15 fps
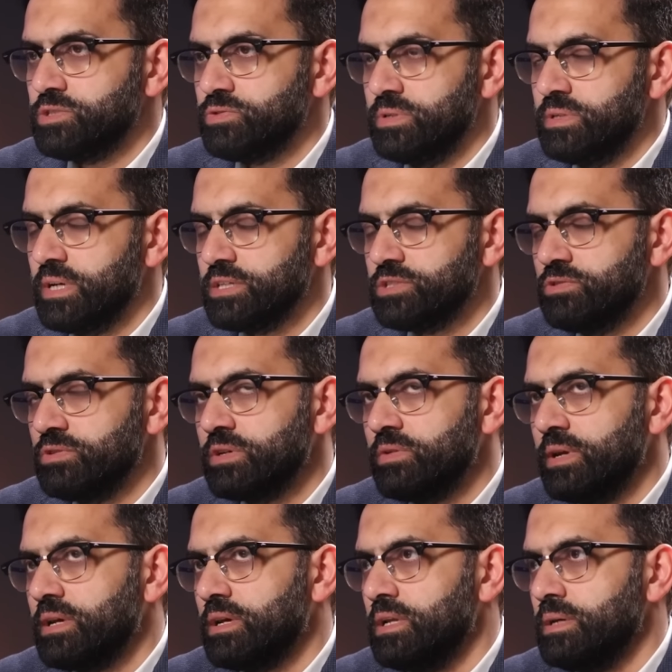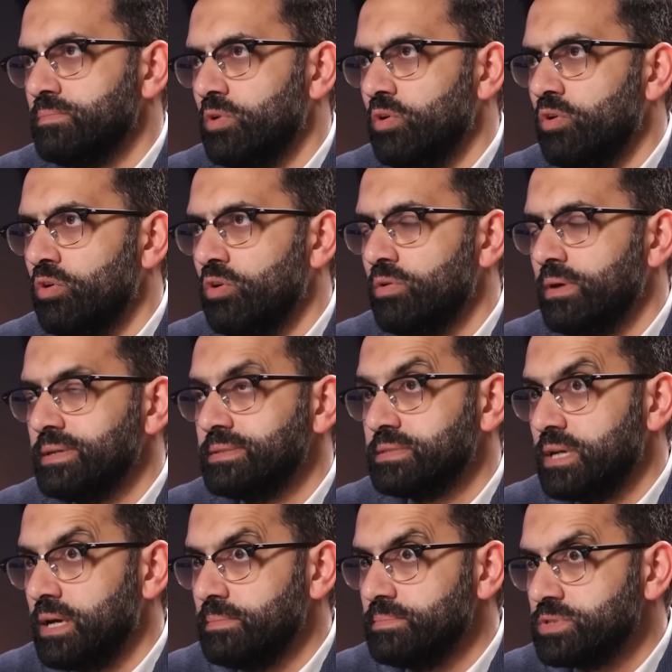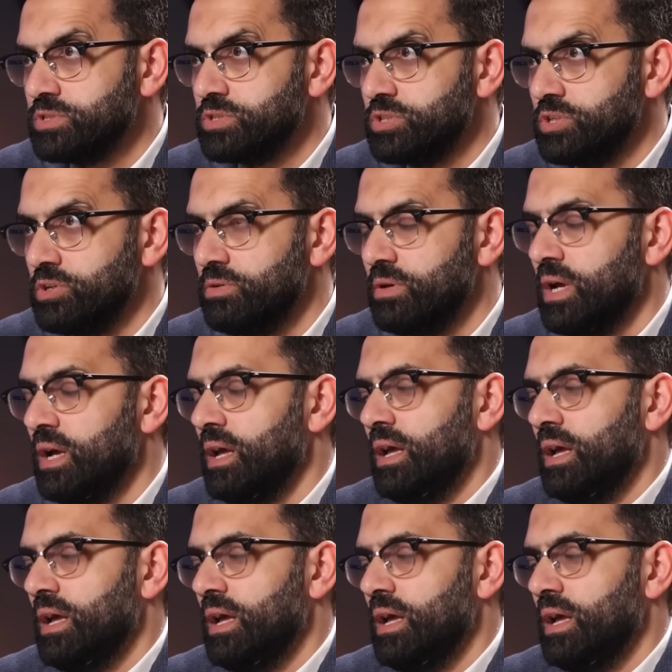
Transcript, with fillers: history national curriculum, or attempts to